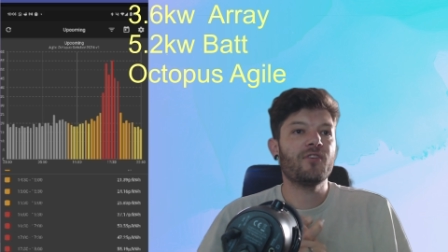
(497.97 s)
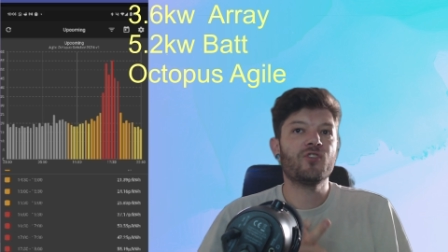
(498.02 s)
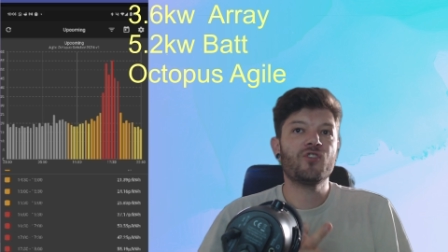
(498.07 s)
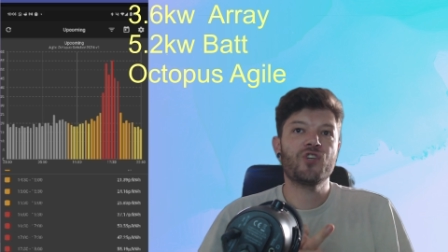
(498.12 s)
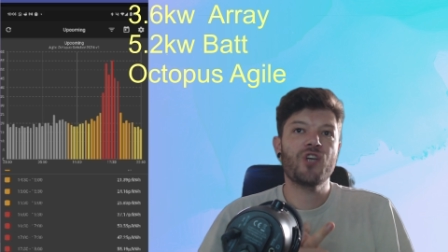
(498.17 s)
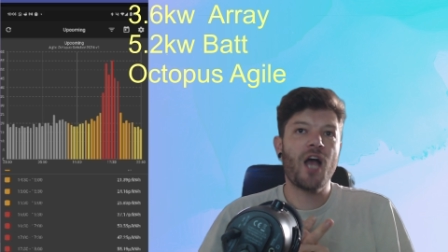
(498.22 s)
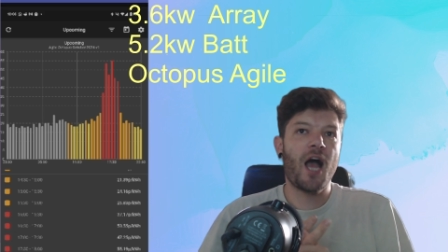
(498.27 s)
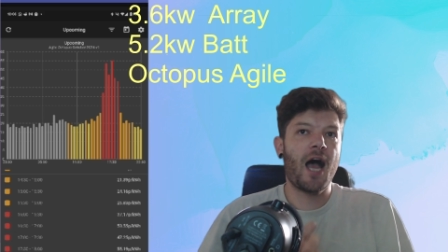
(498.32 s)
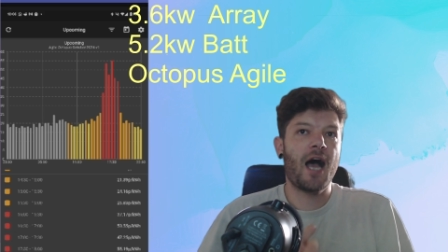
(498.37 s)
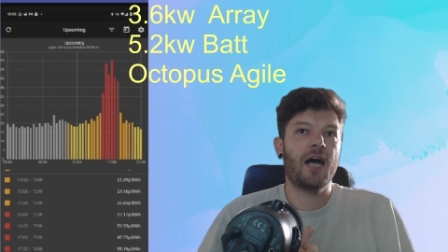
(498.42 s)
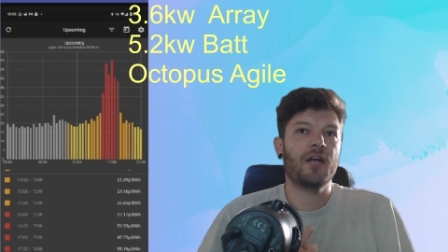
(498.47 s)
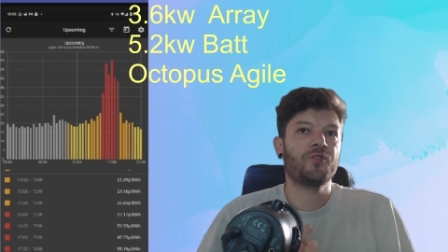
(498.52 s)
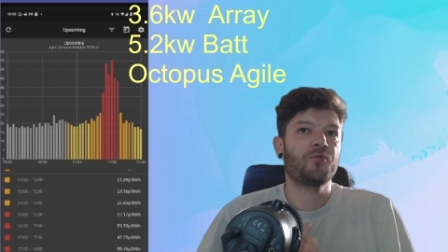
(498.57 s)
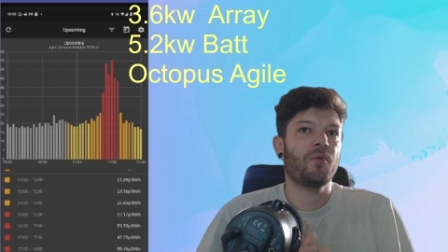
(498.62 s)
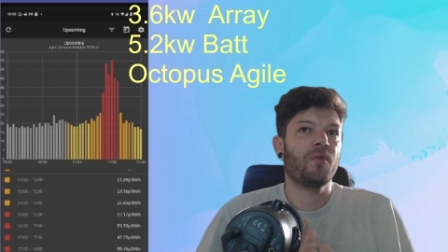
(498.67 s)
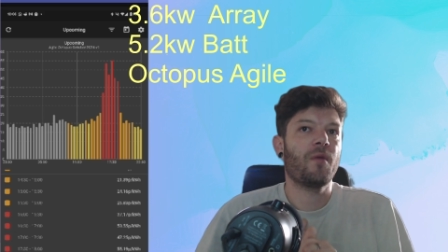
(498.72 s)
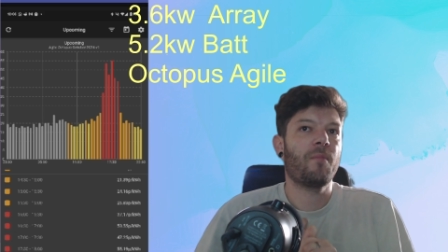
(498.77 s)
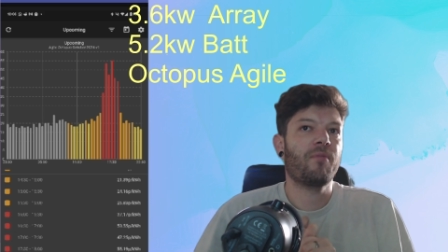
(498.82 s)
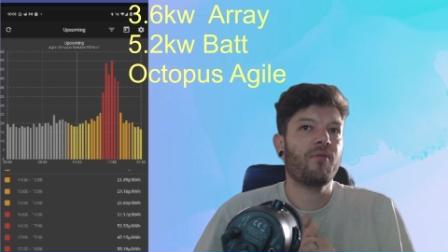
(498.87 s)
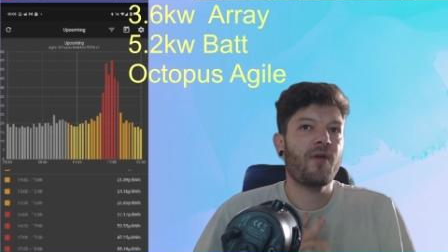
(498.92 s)
to charge
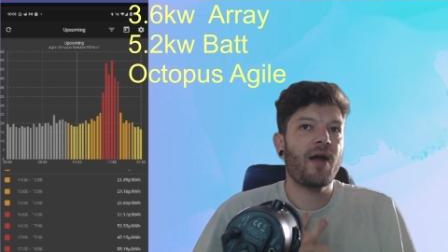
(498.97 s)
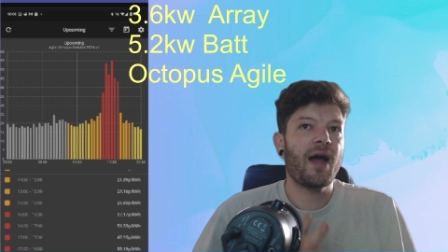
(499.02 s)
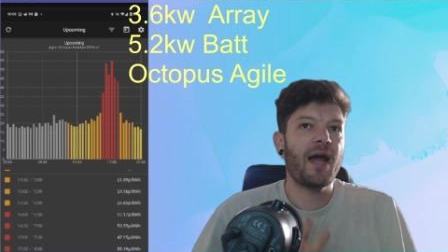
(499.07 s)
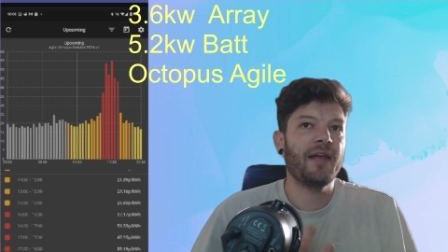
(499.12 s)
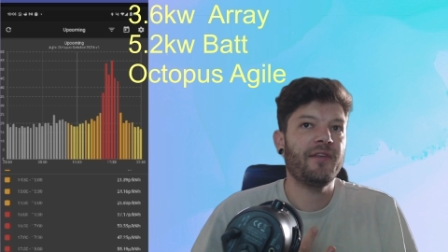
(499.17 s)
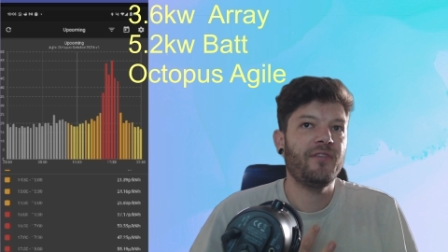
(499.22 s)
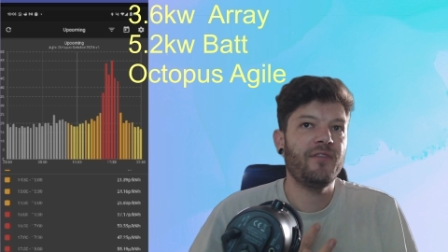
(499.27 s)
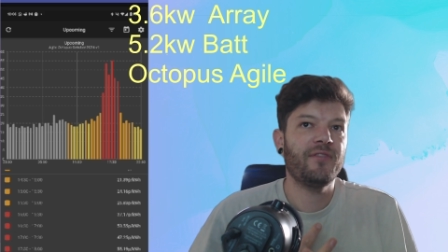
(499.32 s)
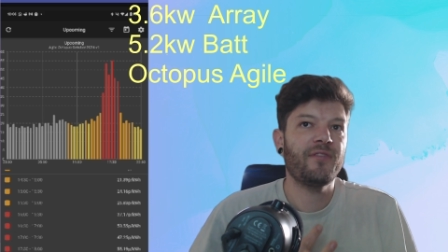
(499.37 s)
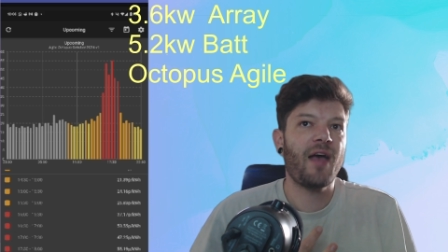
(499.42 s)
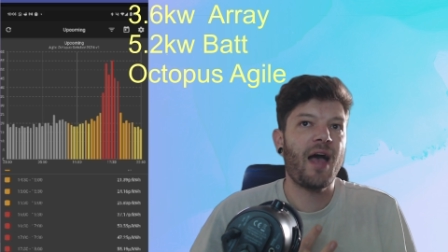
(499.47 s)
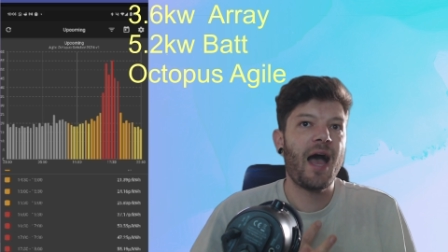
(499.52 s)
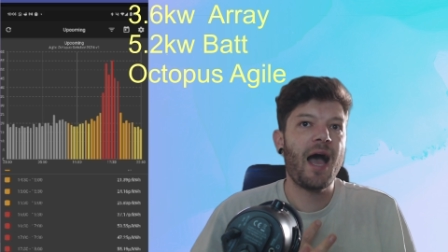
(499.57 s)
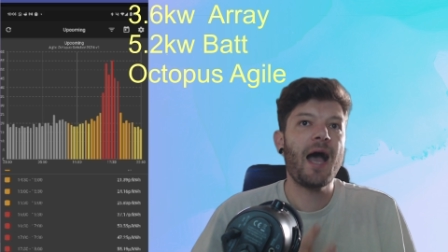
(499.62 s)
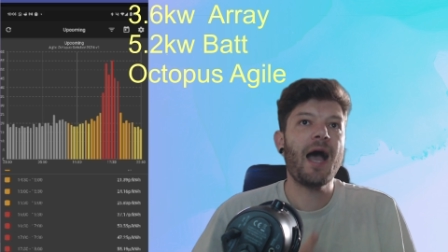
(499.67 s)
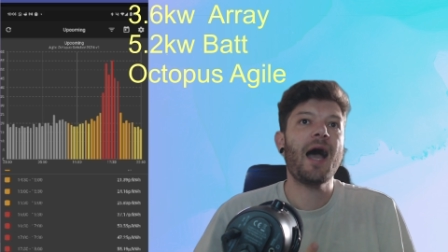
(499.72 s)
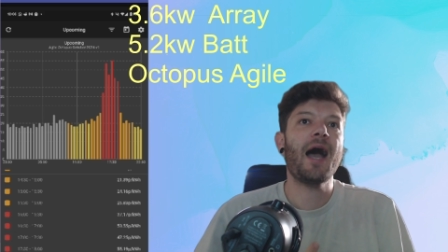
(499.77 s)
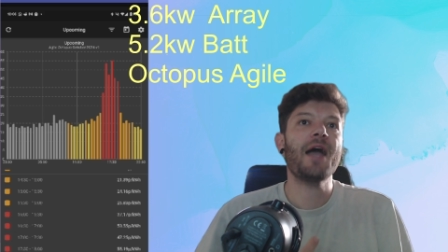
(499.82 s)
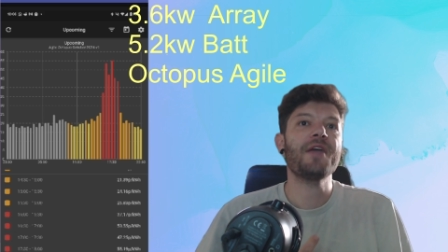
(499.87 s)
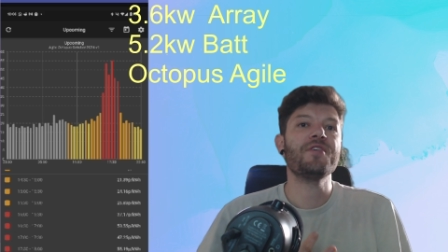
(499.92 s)
when the prices are
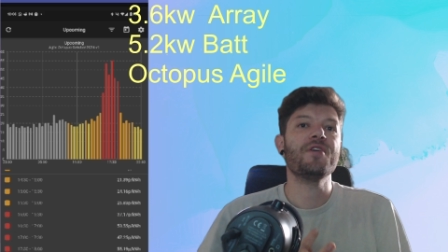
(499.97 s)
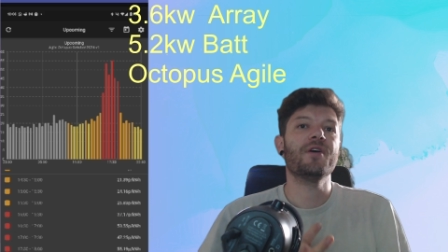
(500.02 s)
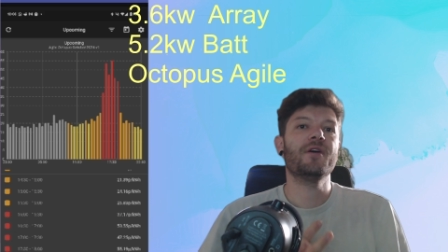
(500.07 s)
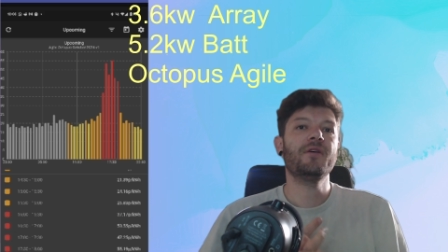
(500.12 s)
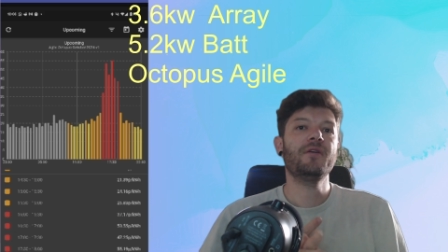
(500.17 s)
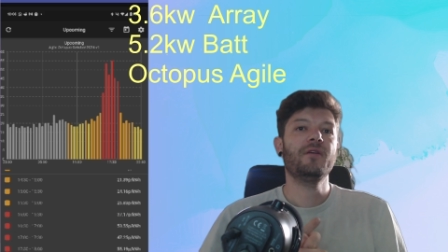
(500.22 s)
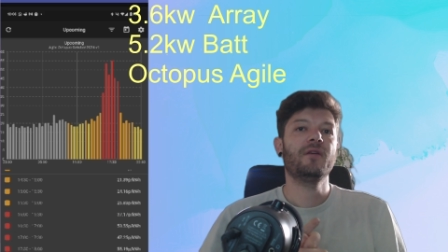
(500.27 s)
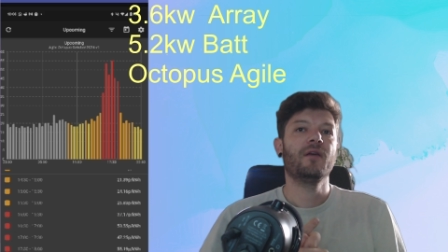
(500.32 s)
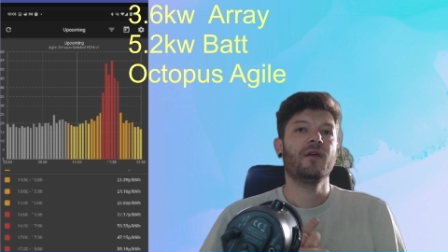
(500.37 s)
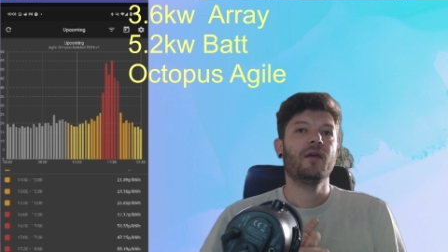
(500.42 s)
higher